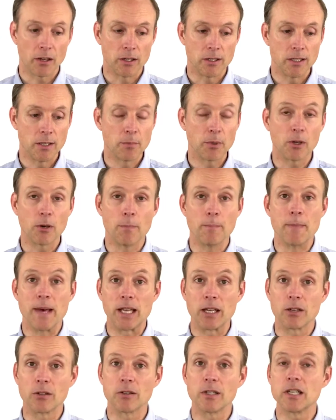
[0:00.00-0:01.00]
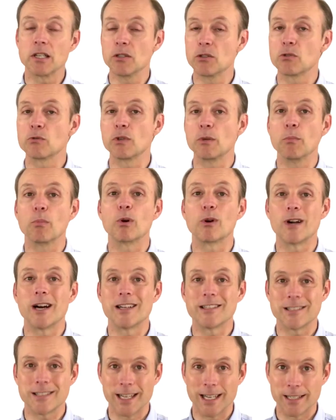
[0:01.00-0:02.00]
the typical medical history
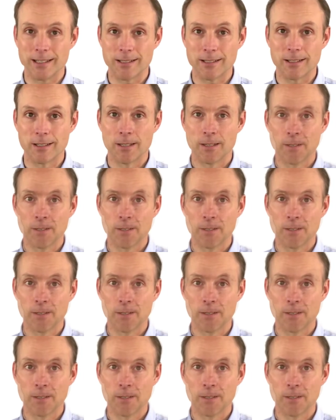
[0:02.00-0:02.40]
process?